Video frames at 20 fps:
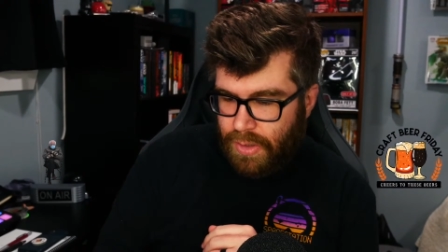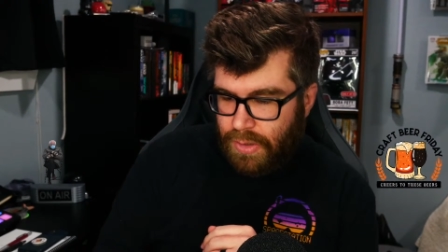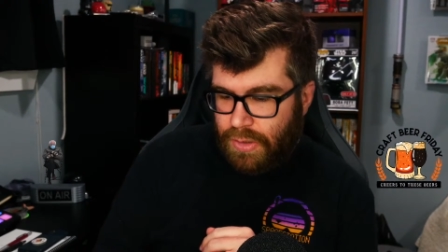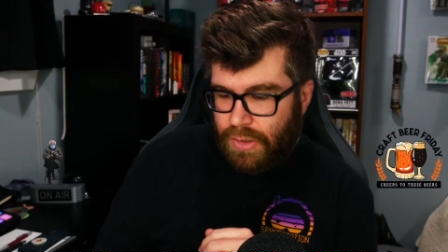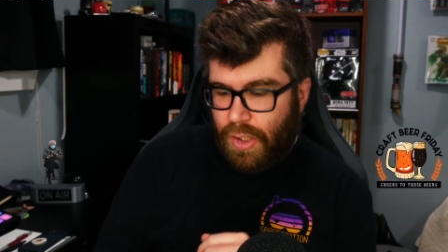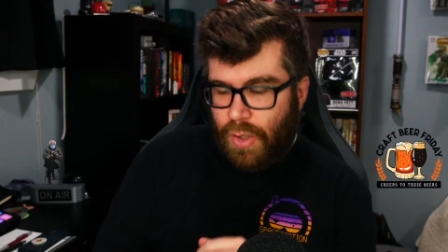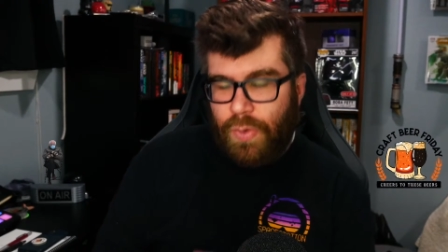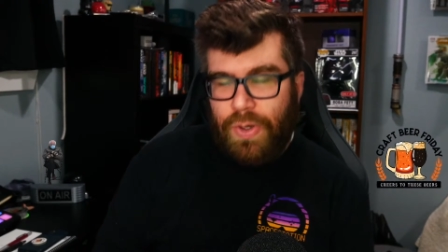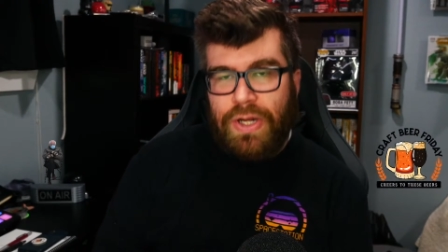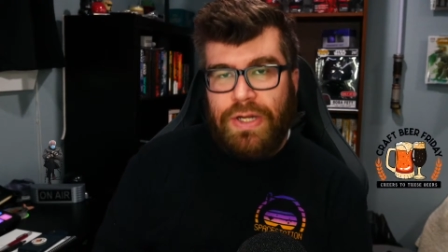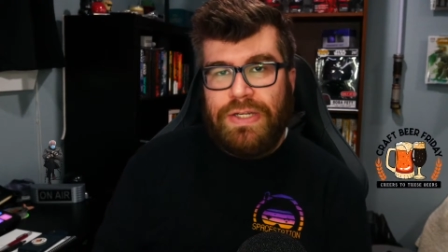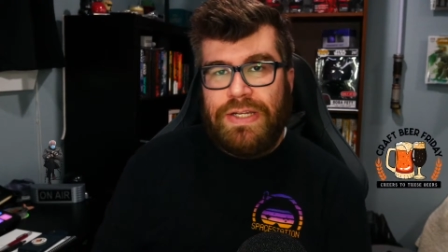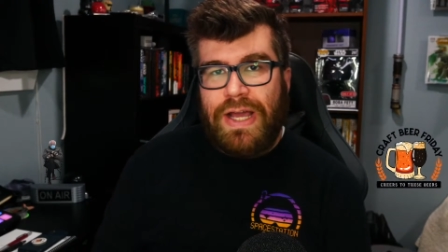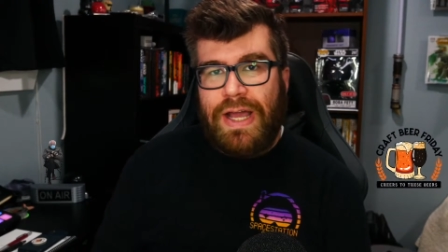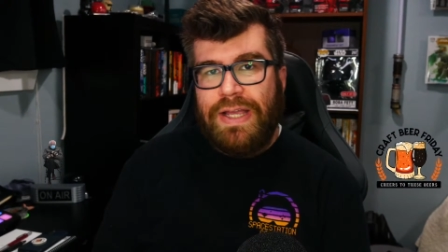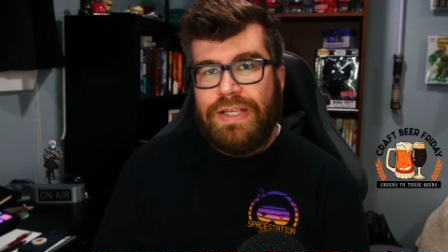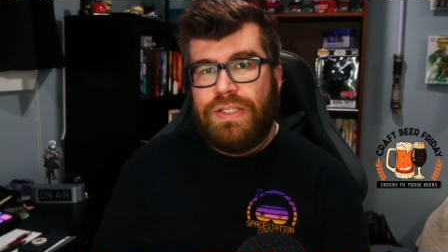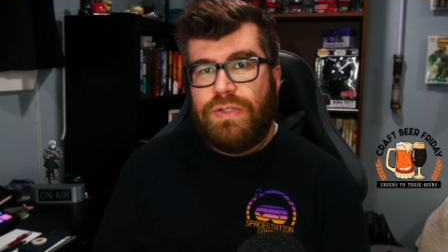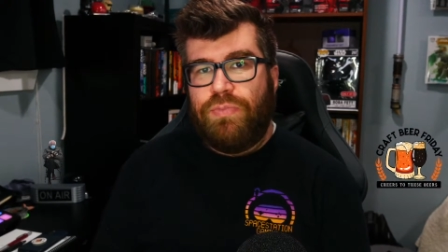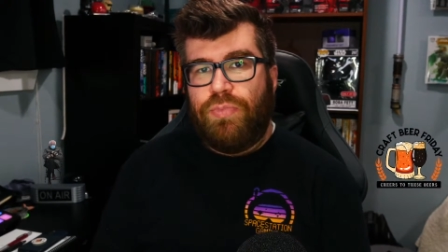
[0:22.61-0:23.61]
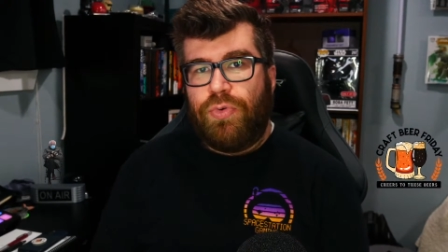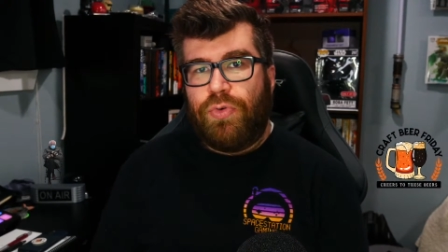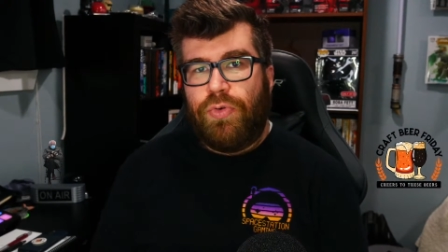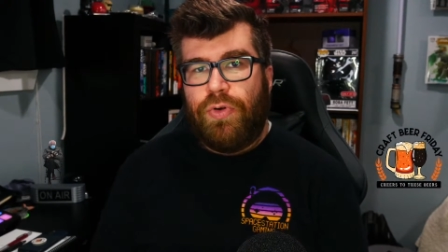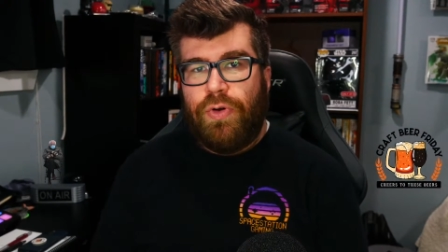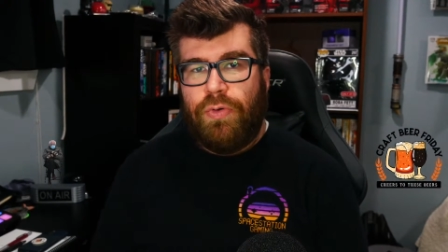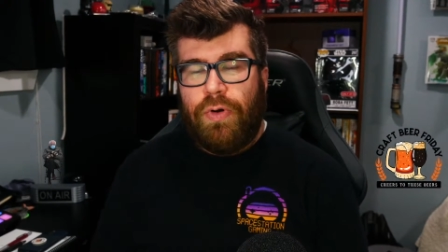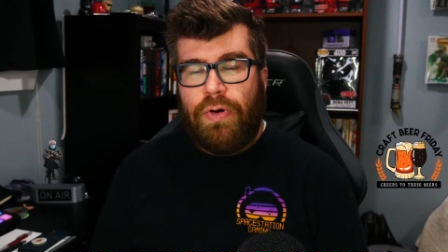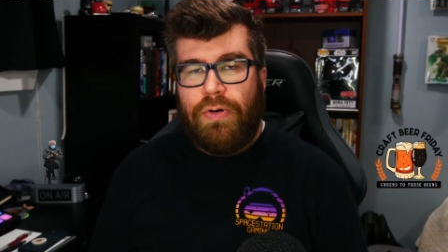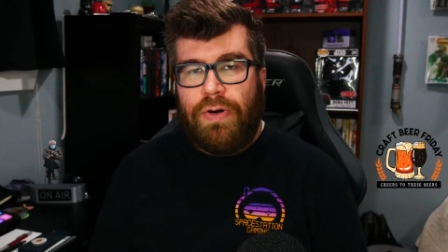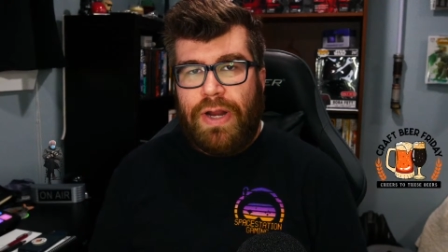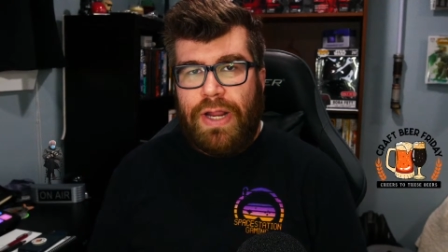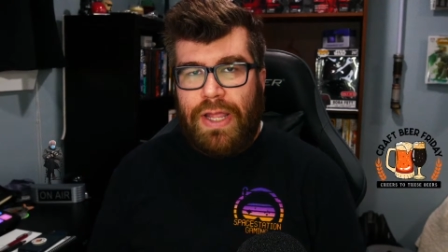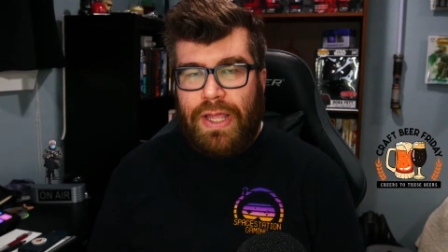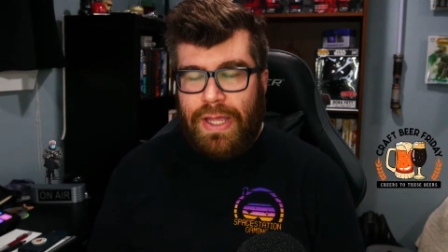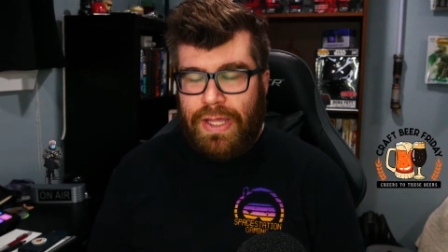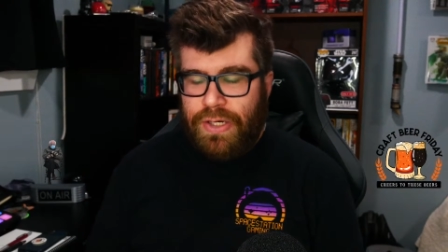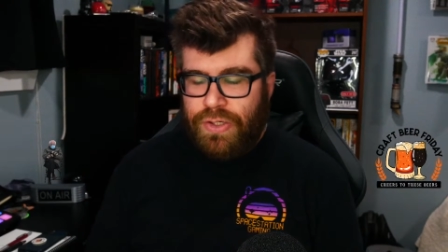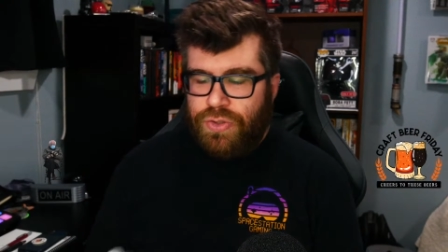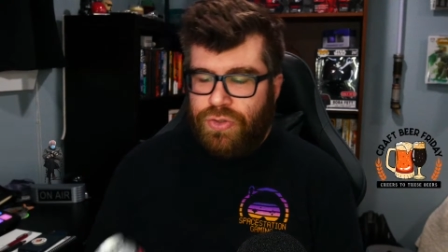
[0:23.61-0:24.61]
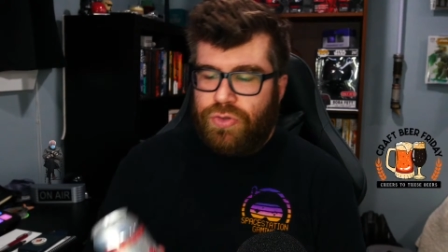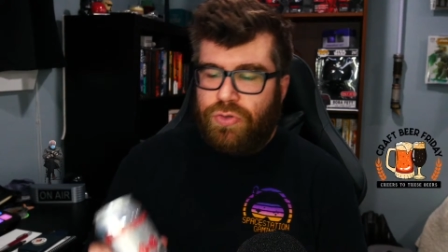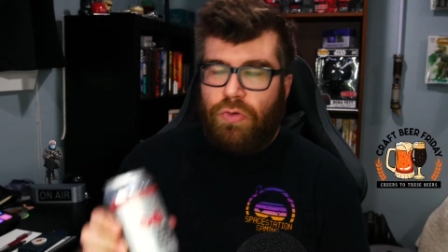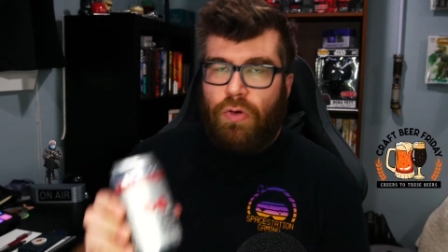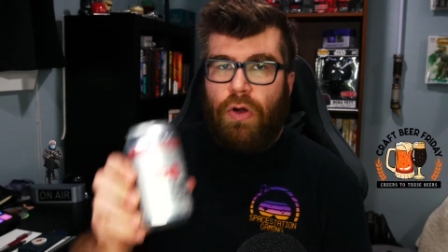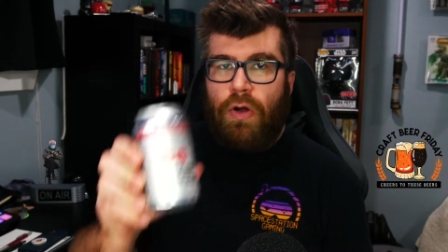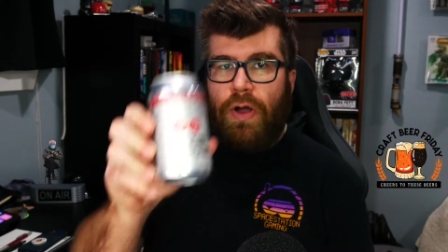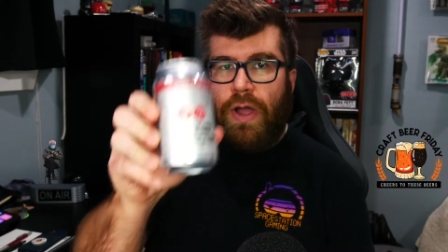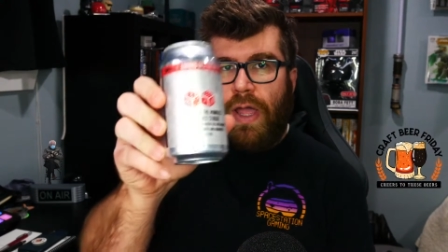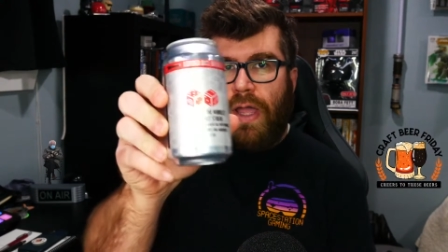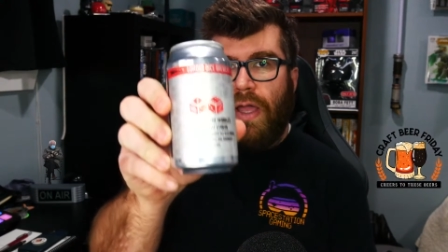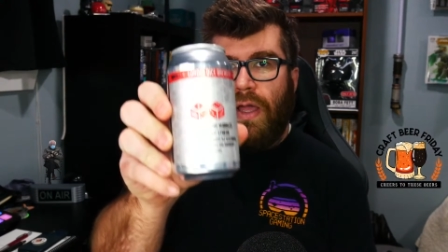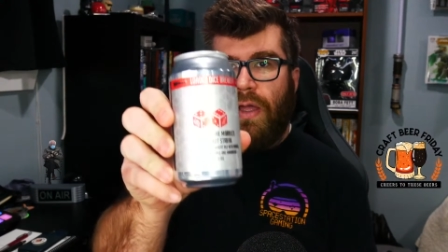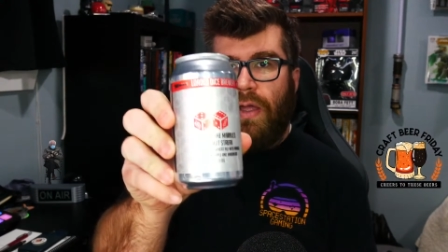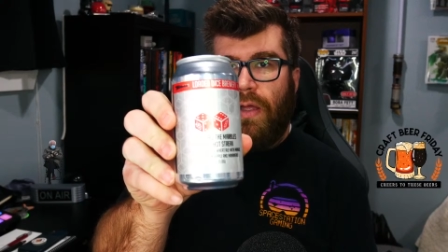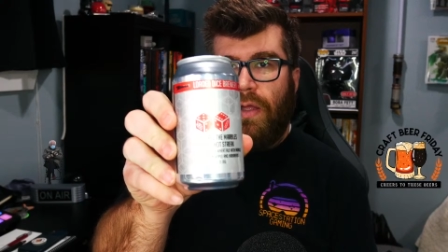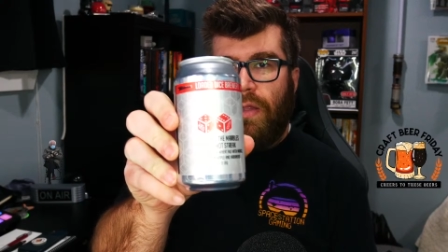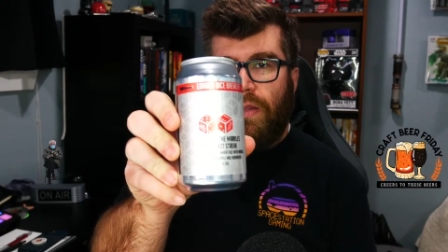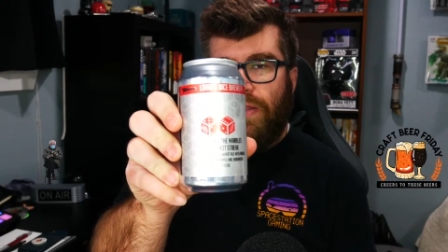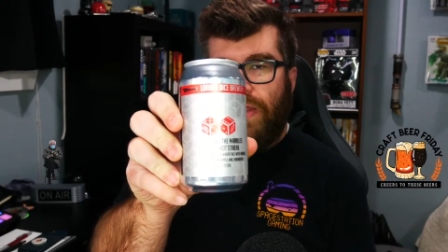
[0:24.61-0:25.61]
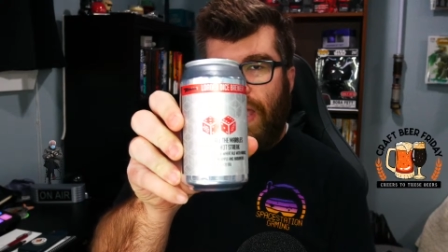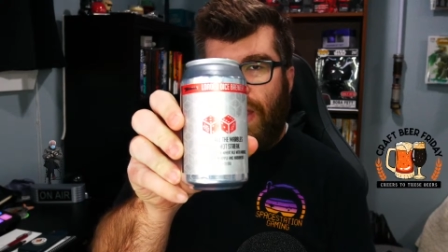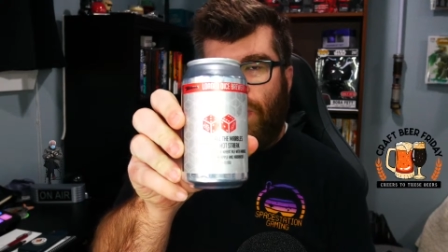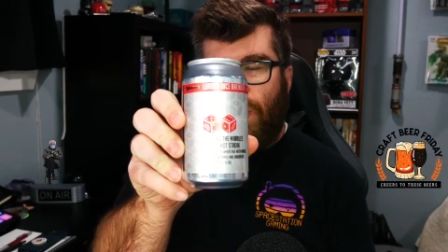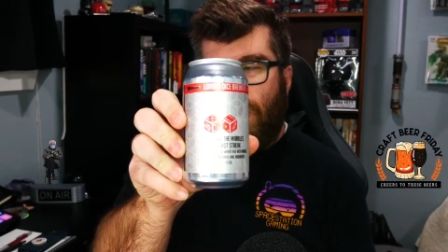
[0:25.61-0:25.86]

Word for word: Loaded Dice Brewery in Troy. They